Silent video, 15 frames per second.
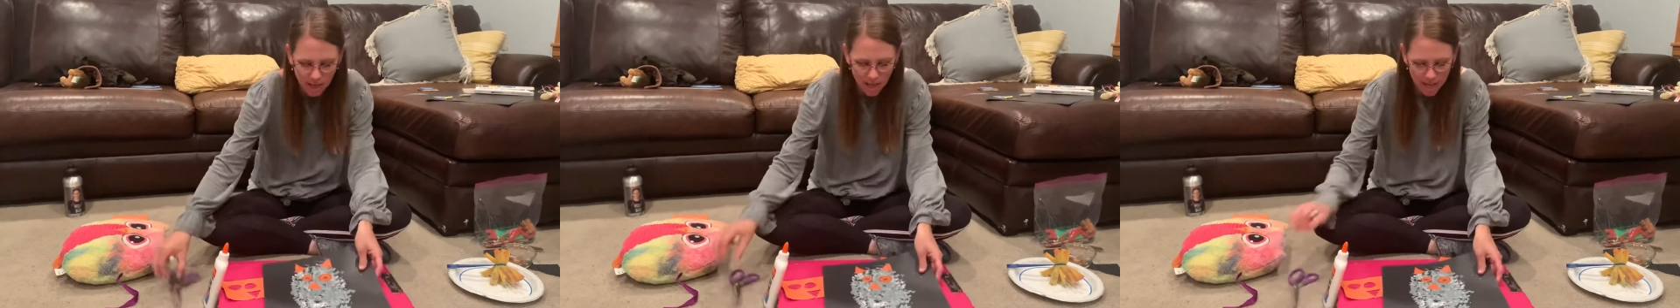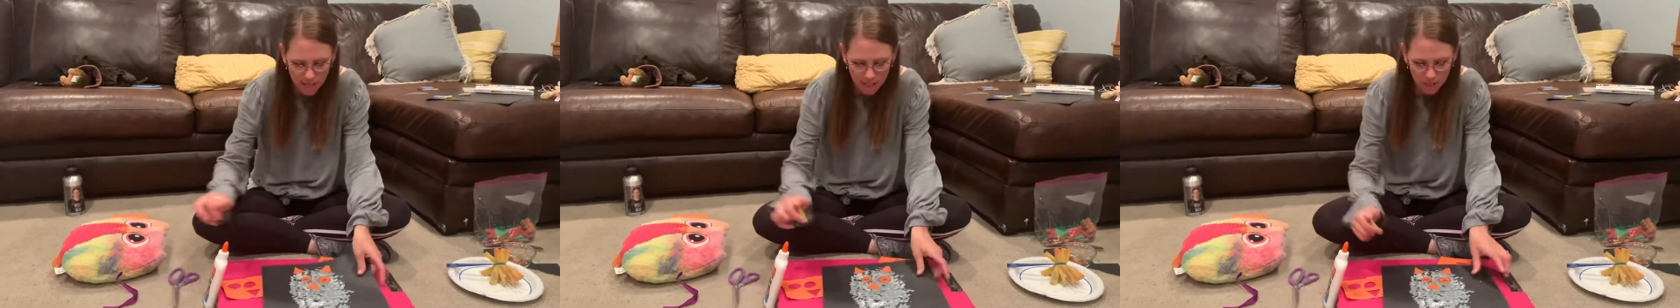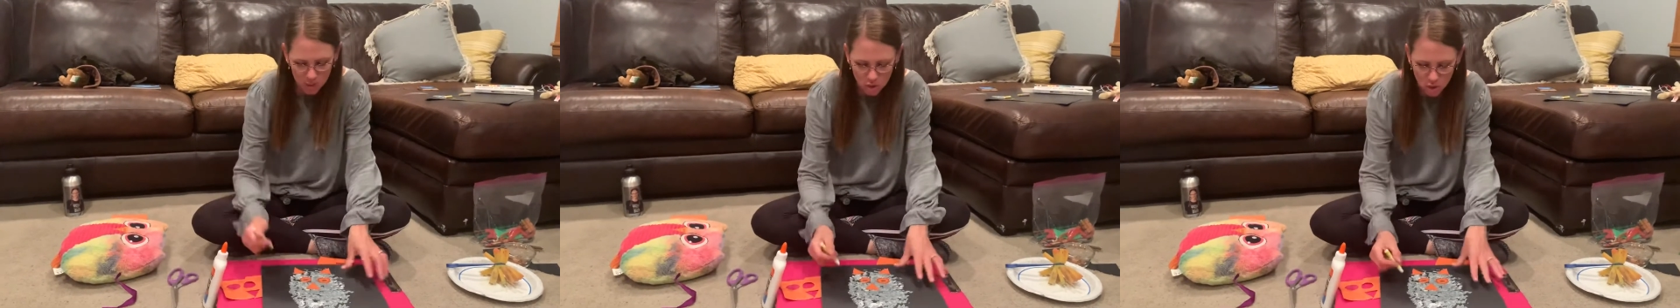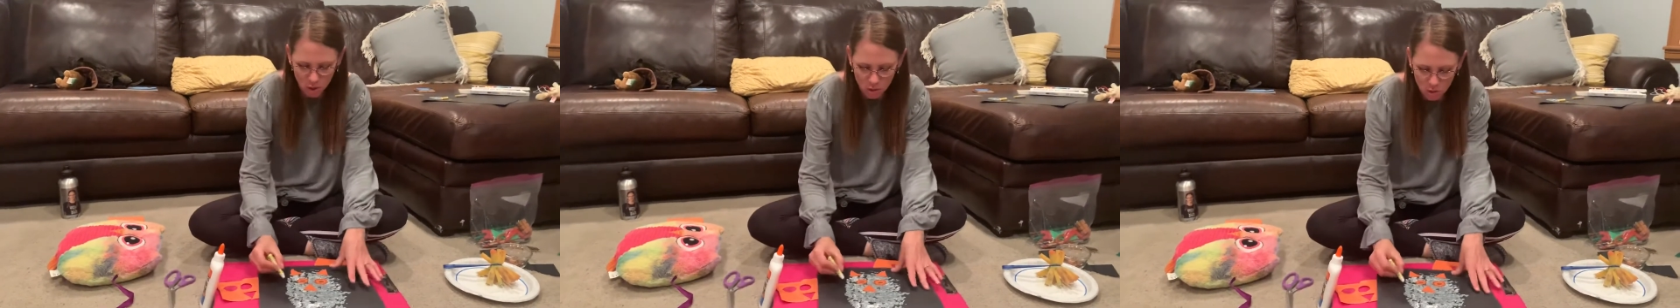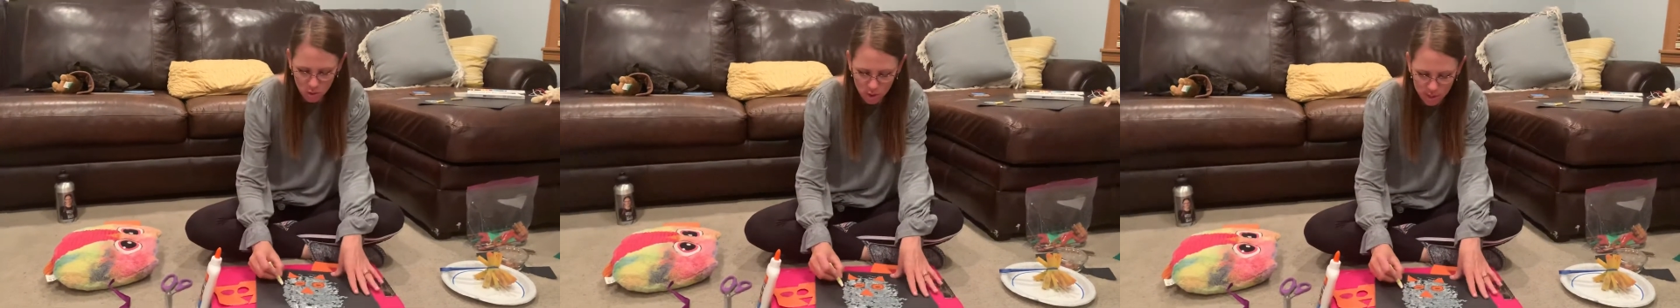I could
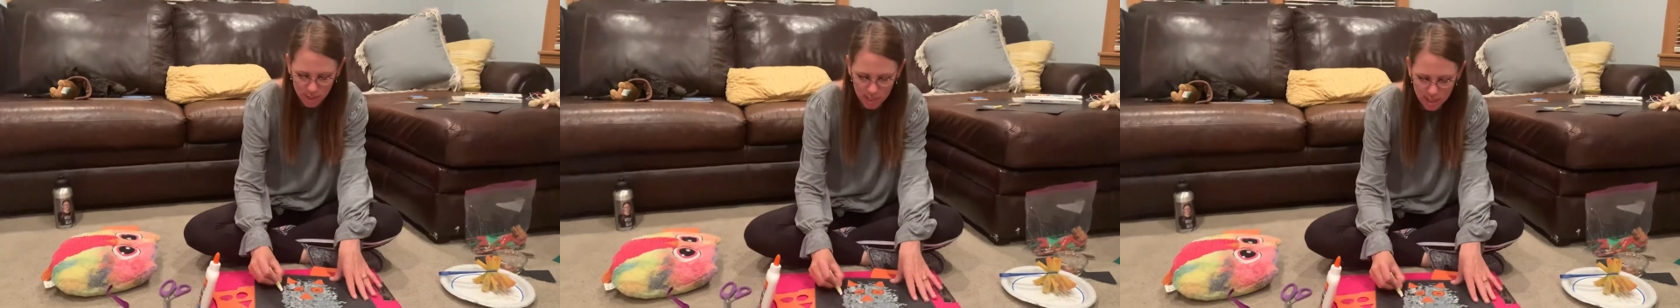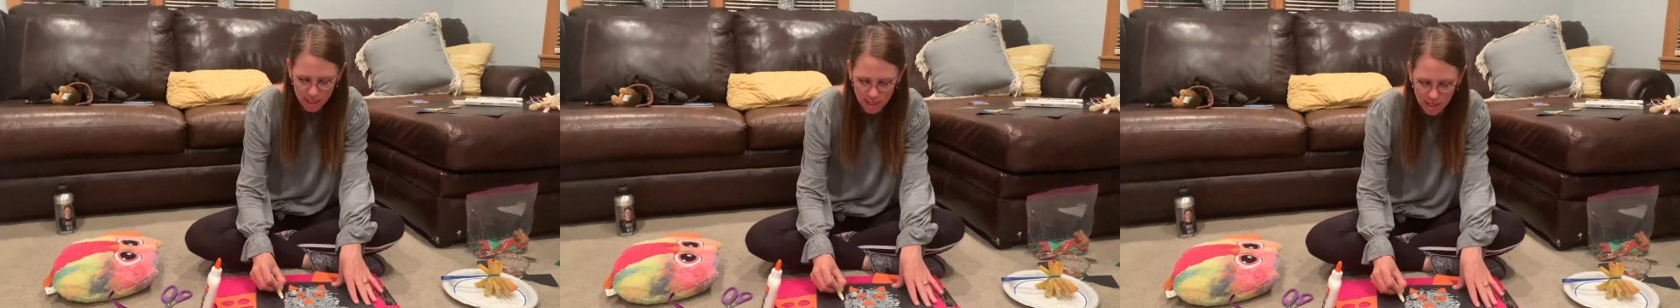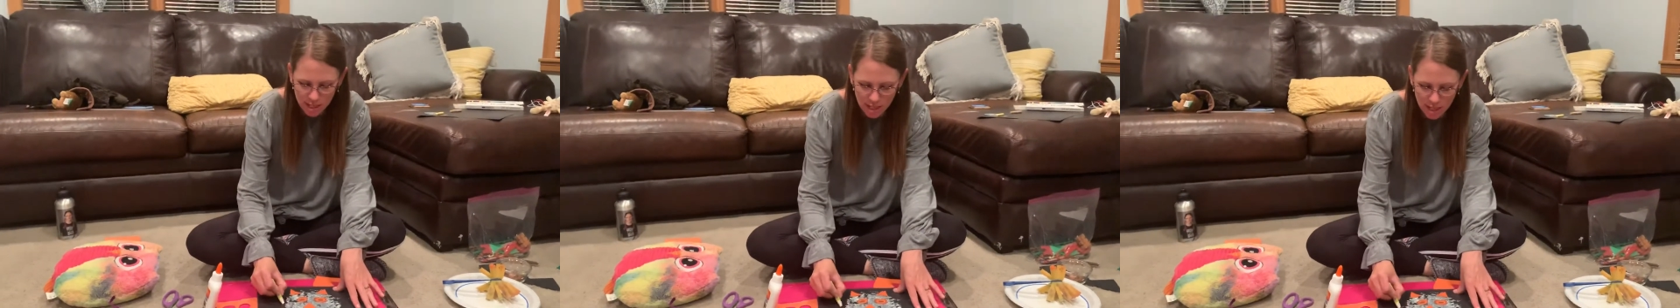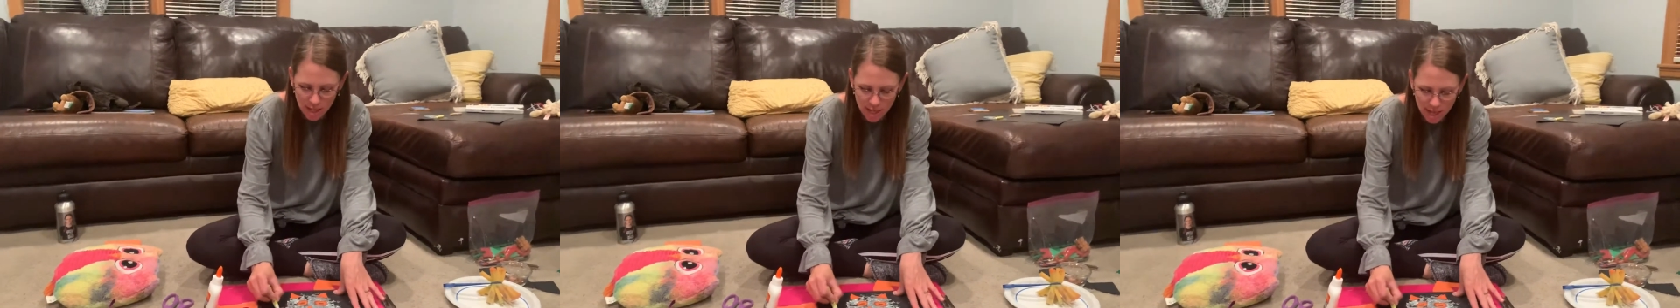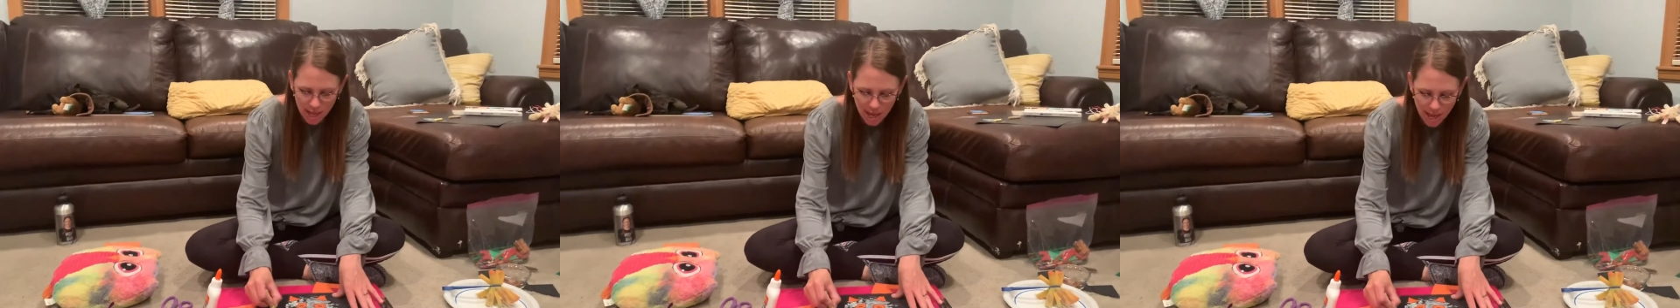totally
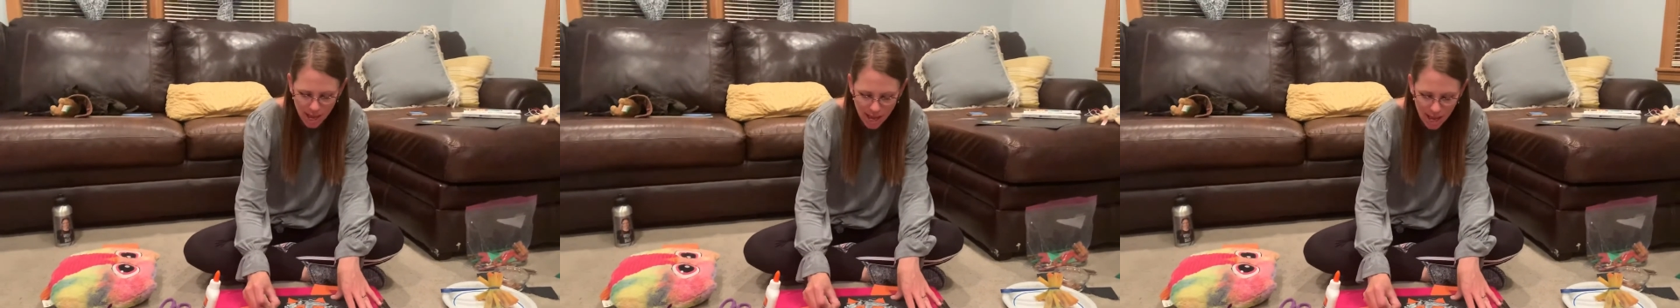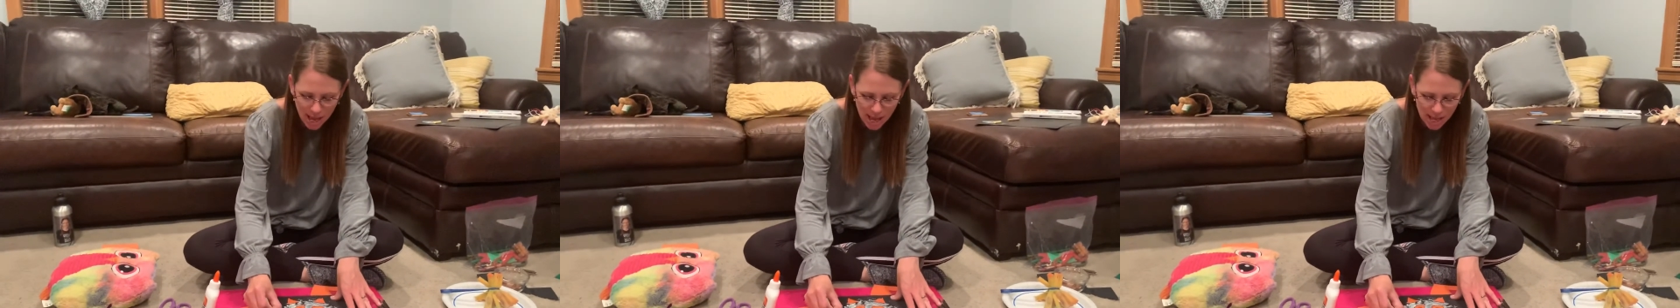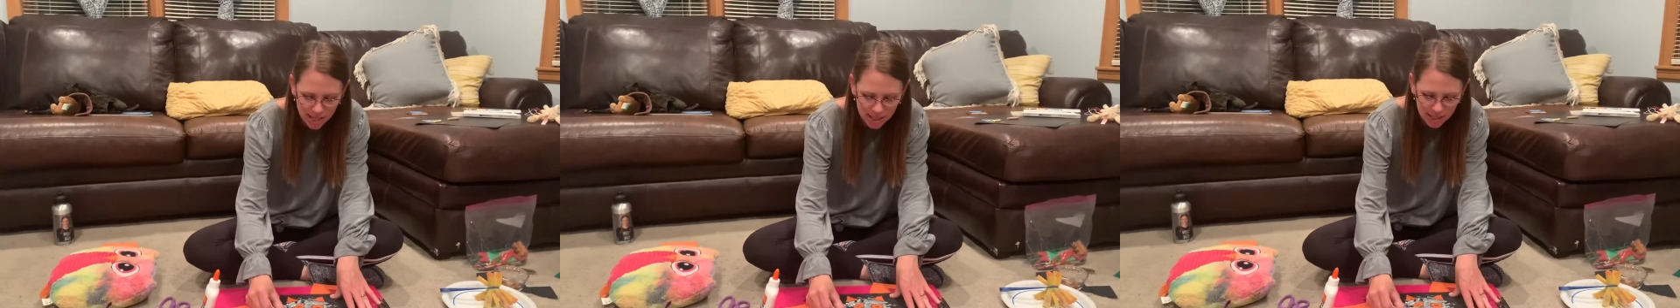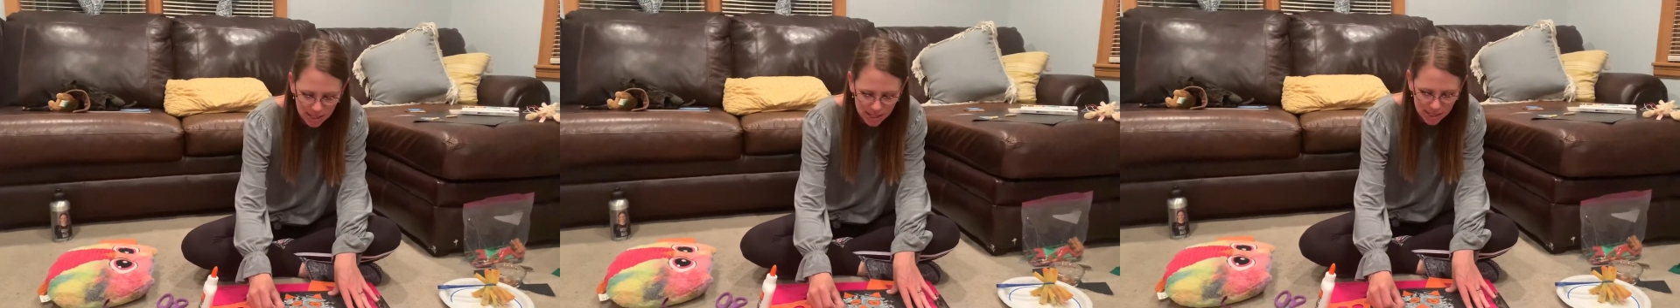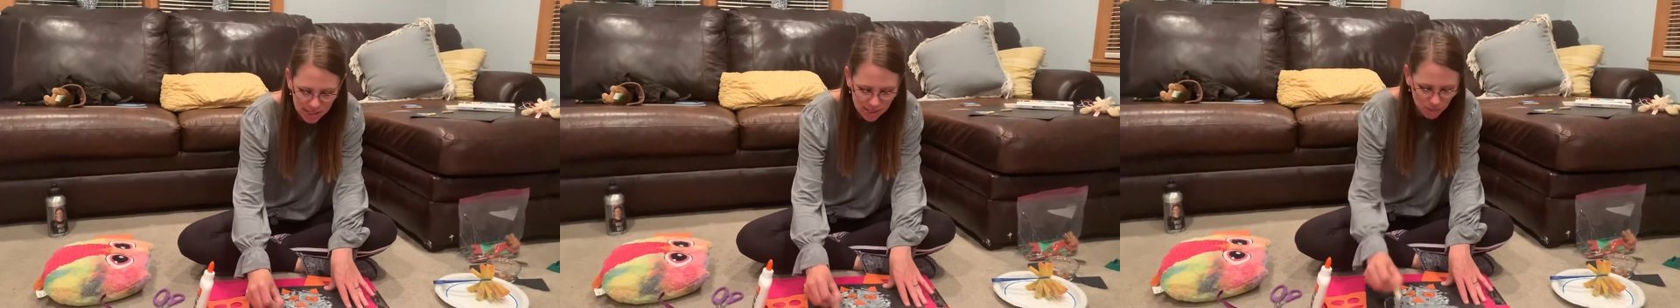add
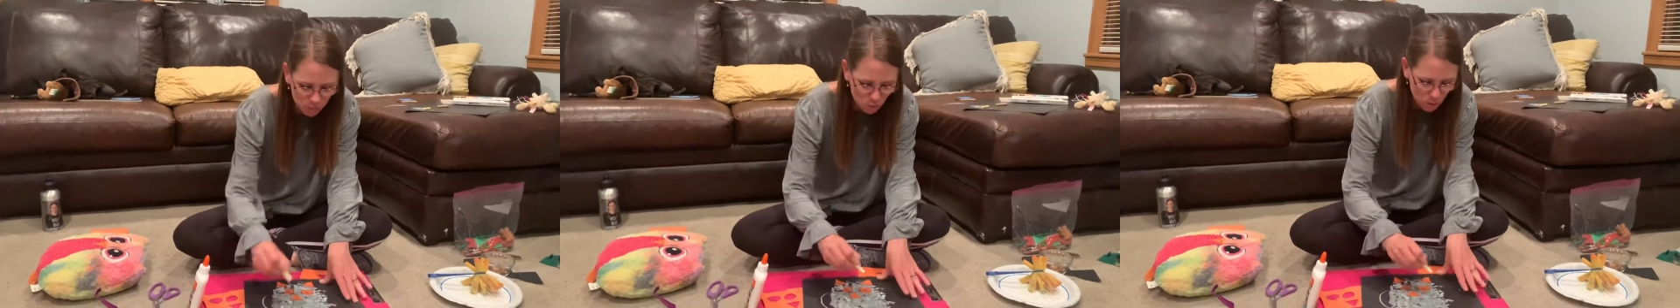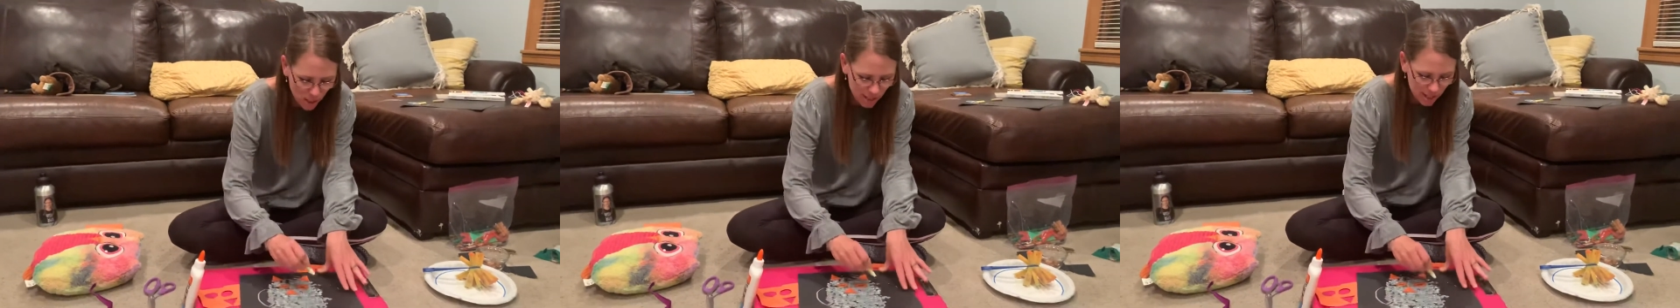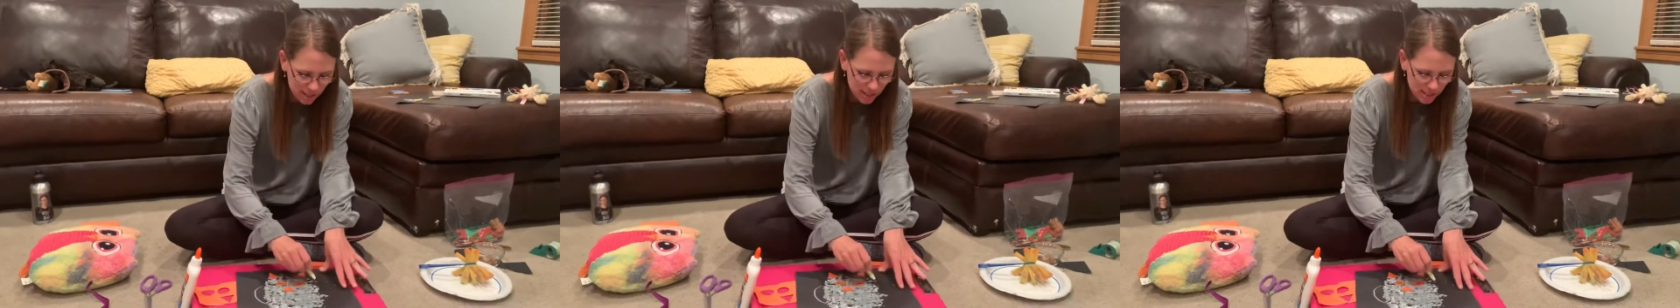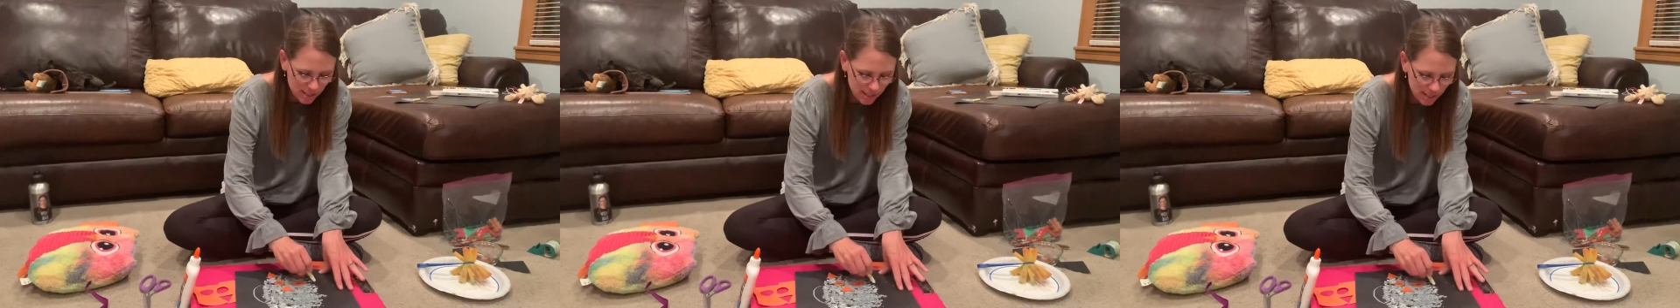some wings